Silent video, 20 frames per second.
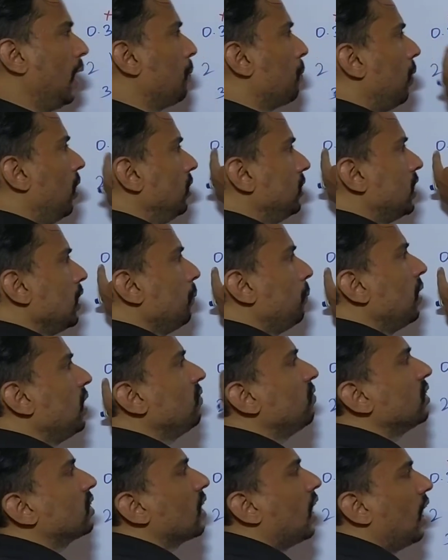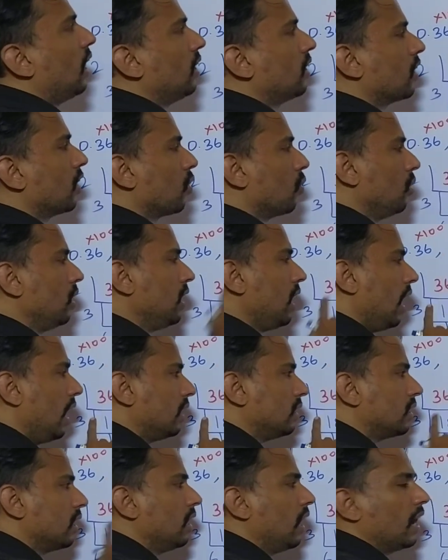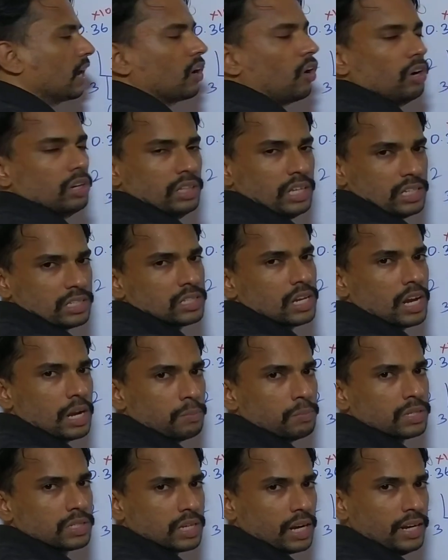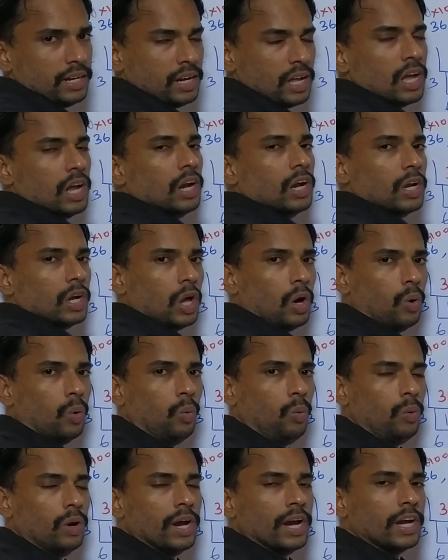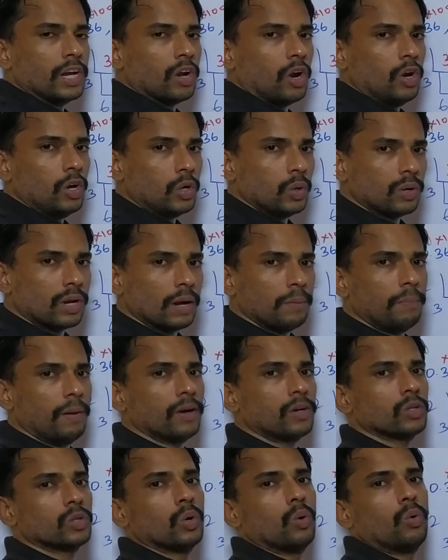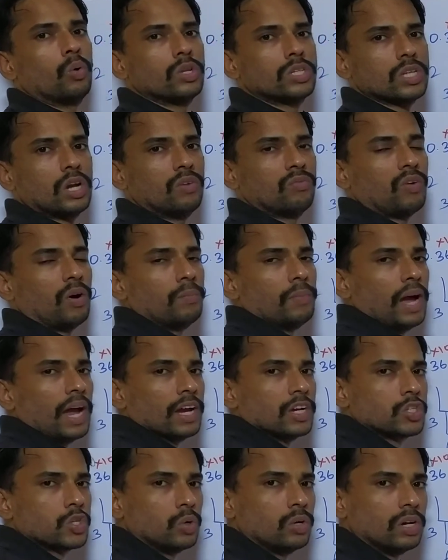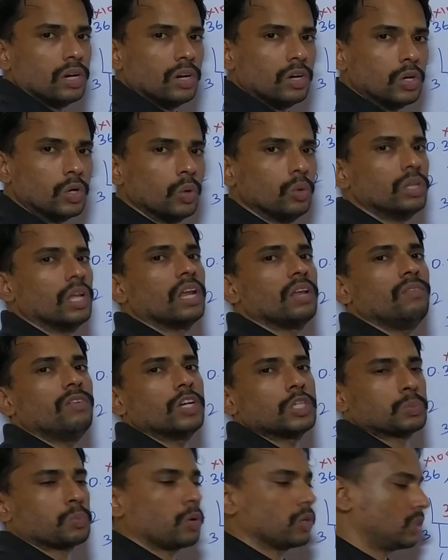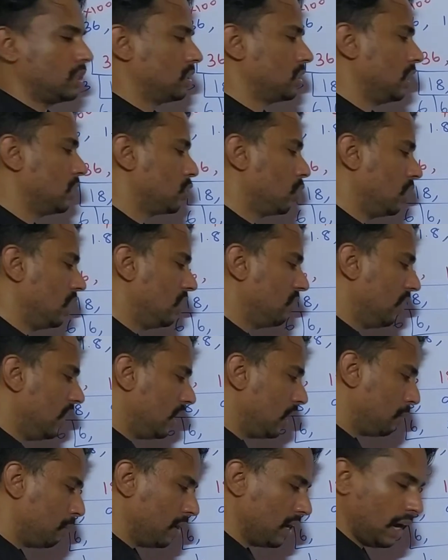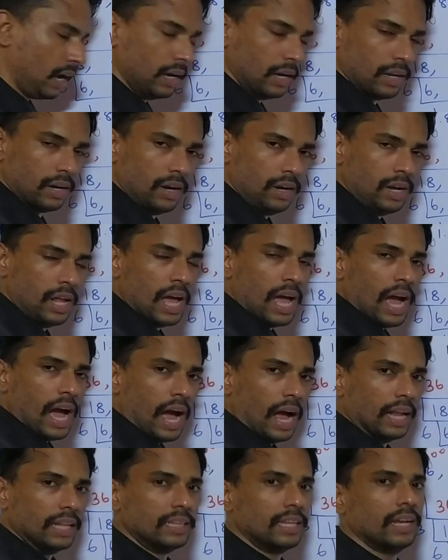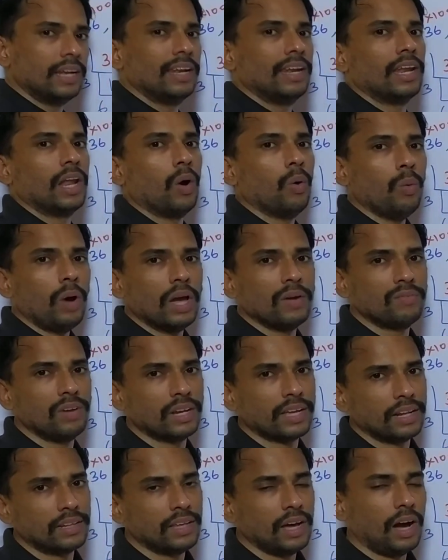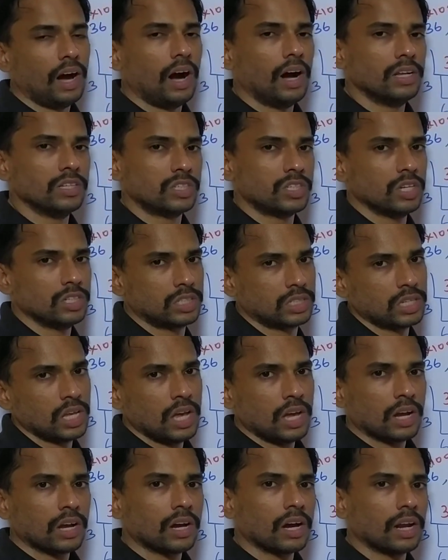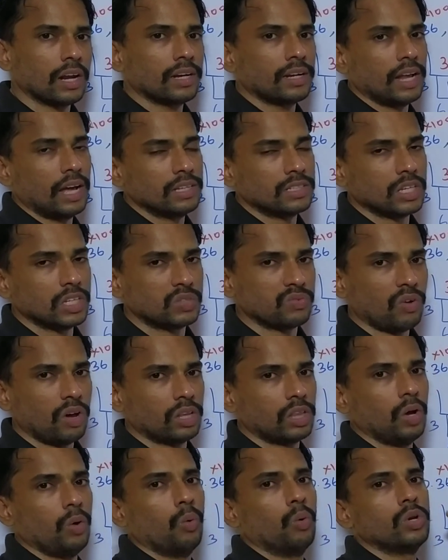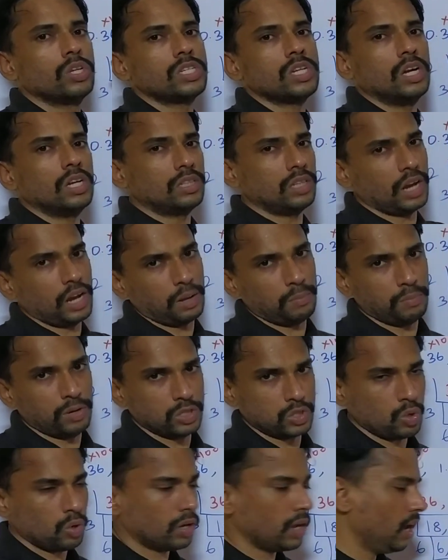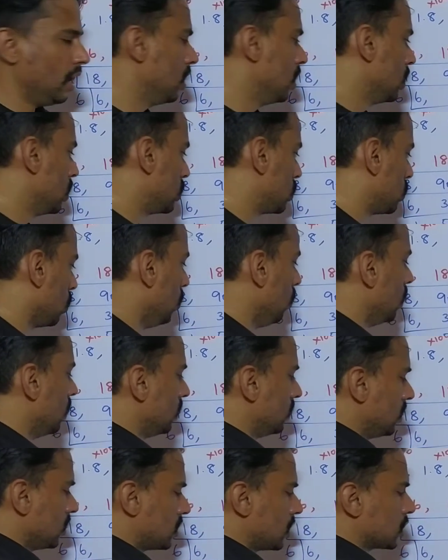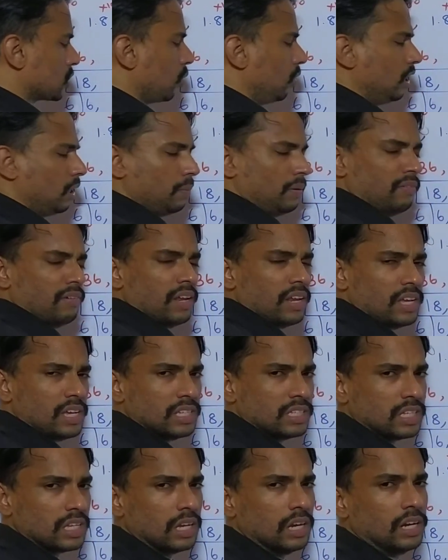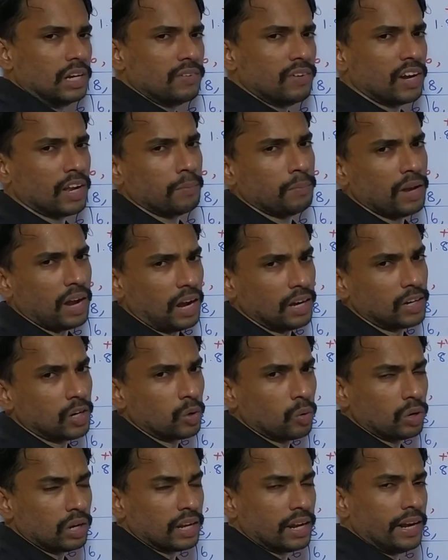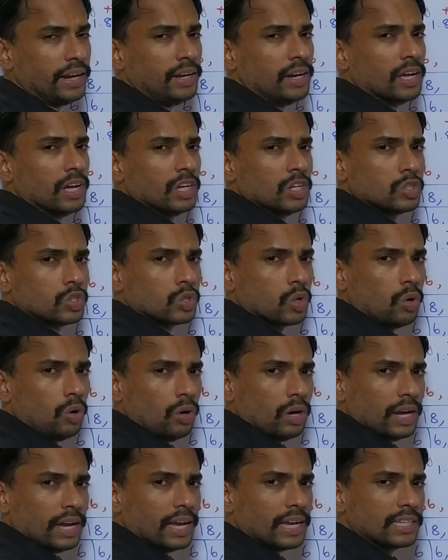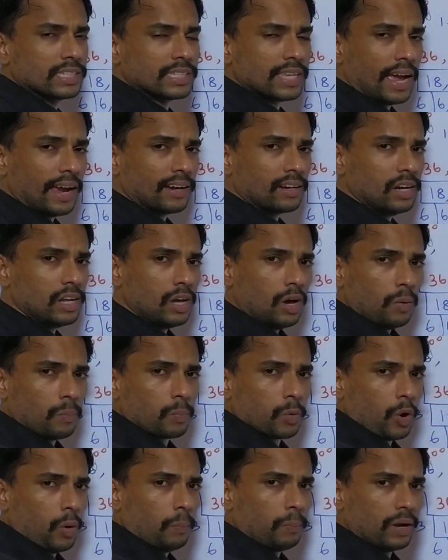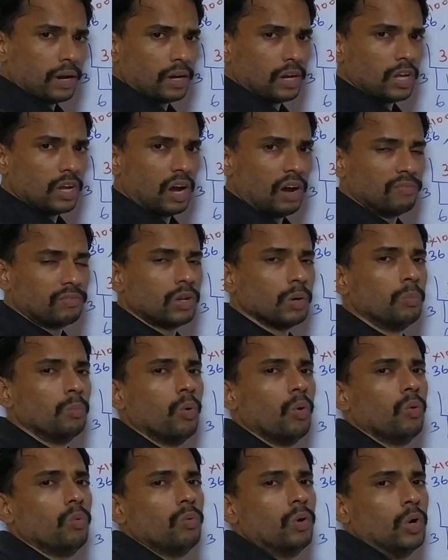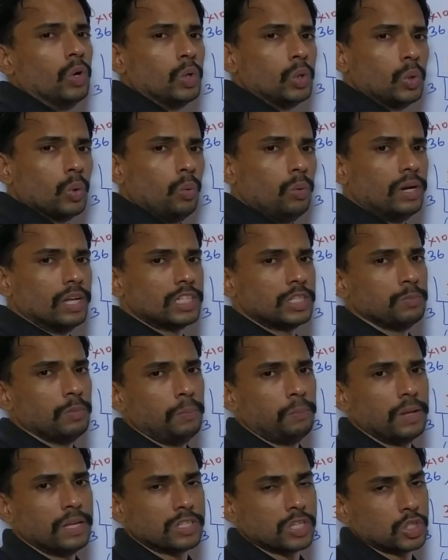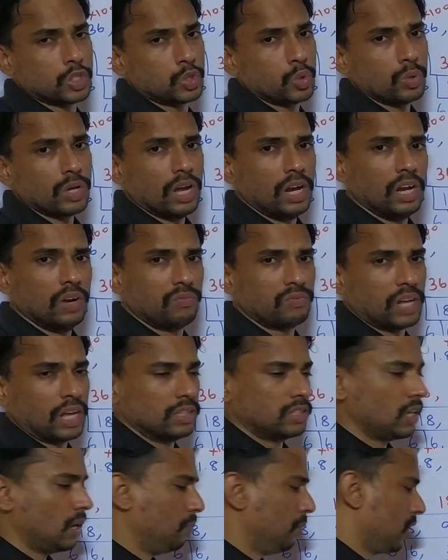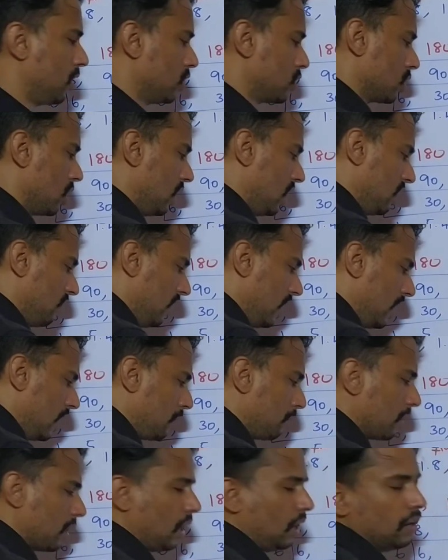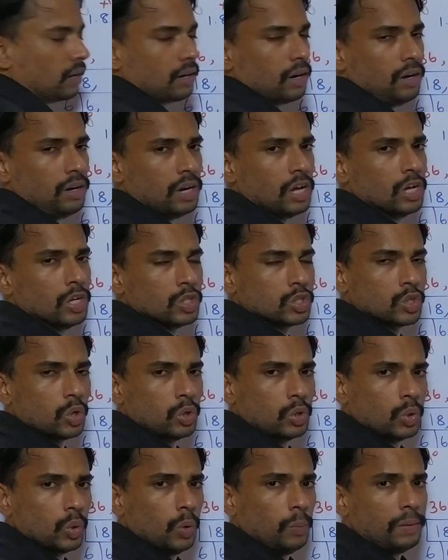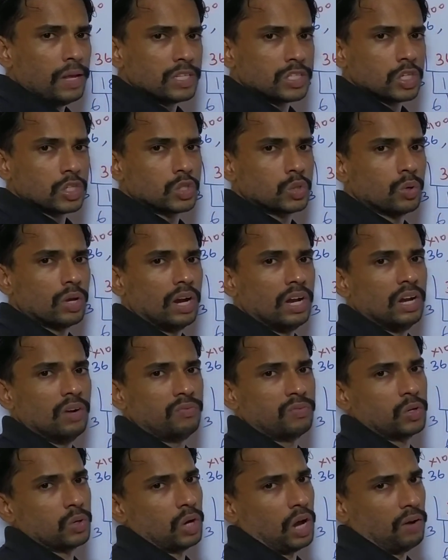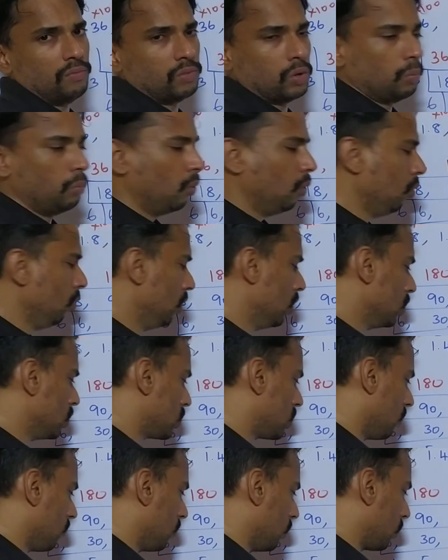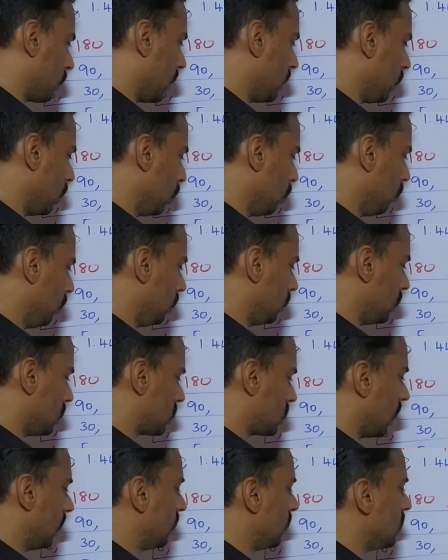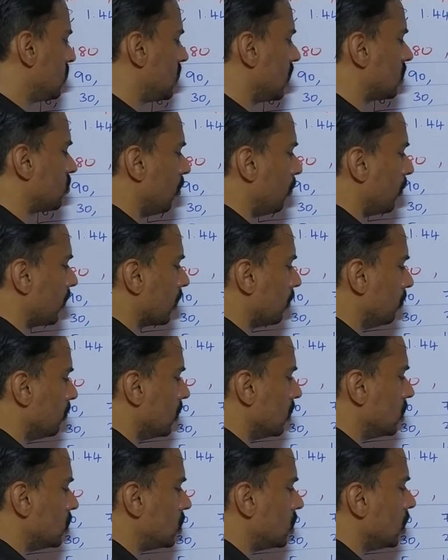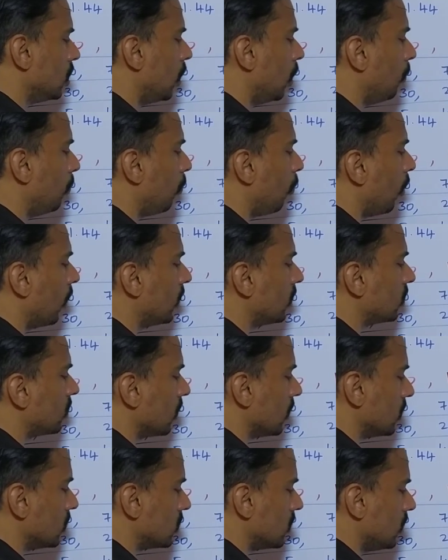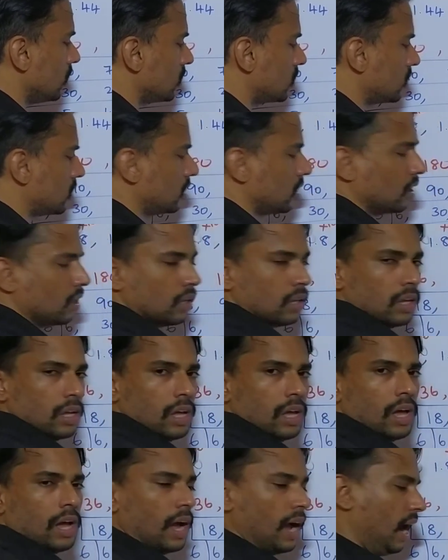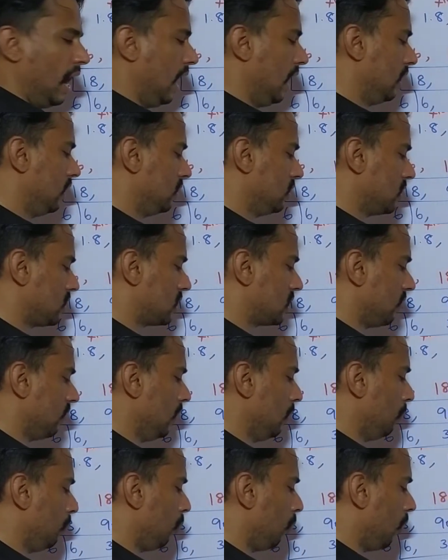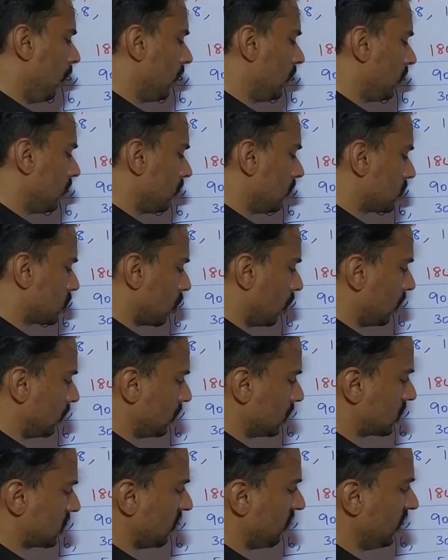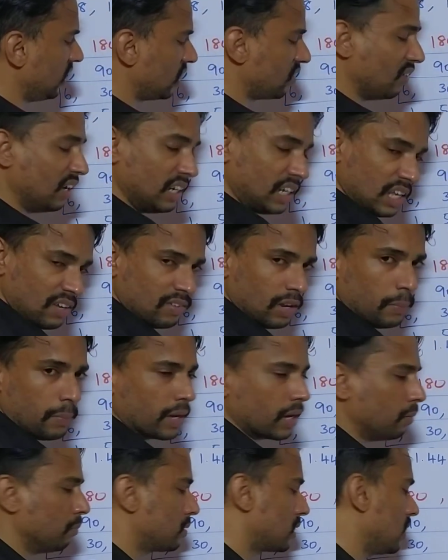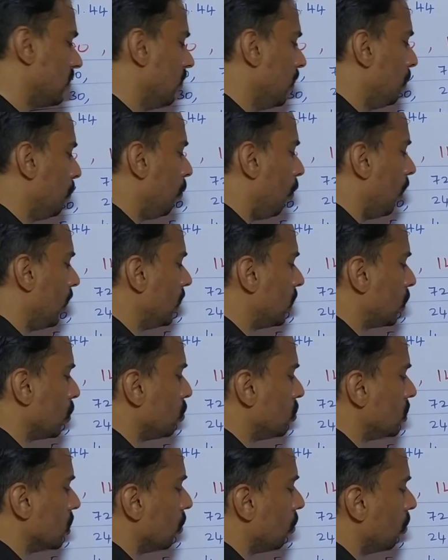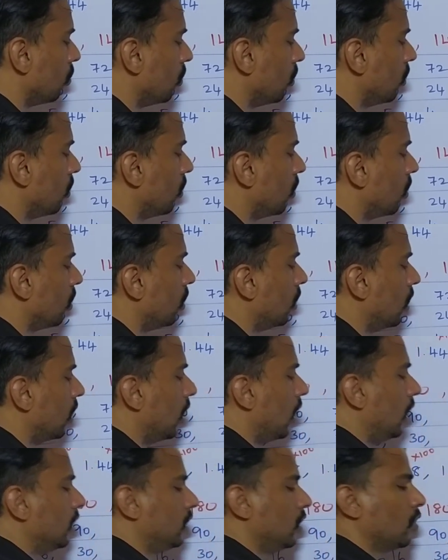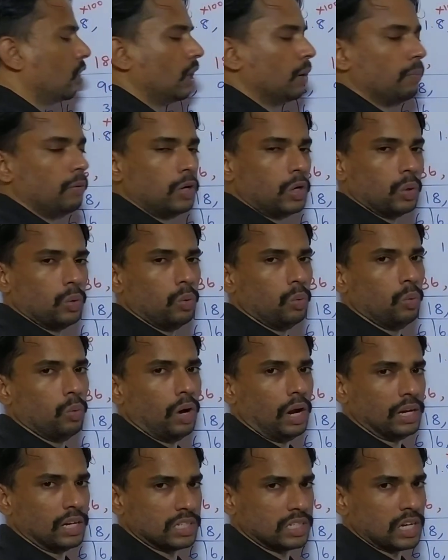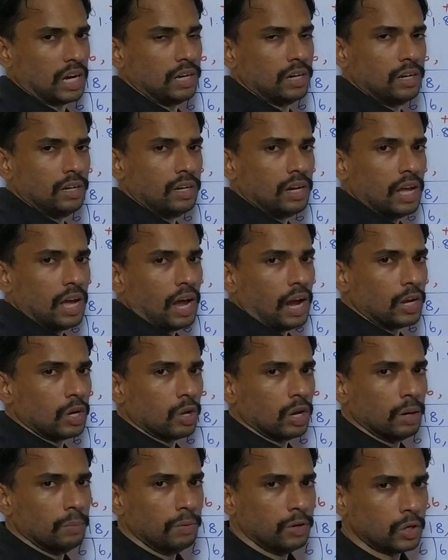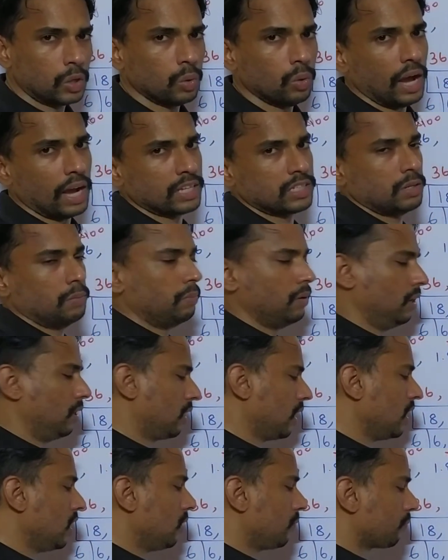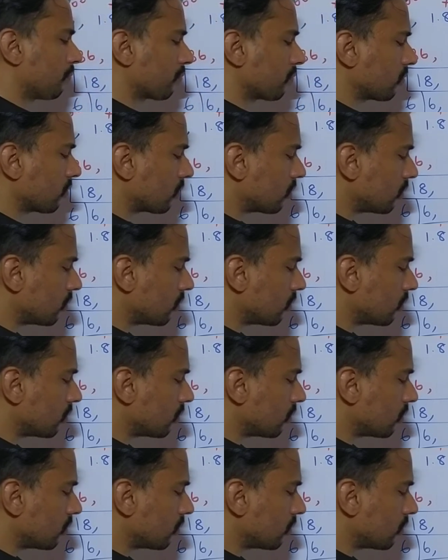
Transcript: I multiplied with 100 only and then I got these three numbers right now in order to get back to the original form I should do the reverse process I should divide it by 100 and then now I will get the answers correct answers for the original three numbers okay so this is going to be very easy divided by 100 only right so exactly appropriately you have to move two decimal places to your left hand side because you are dividing by 100 so two places to your left you have to move so if you try to do it this 36 will become 0.36 and this 7 point sorry this 720 will become 7.20 I think you're able to understand it and you're able to accept it right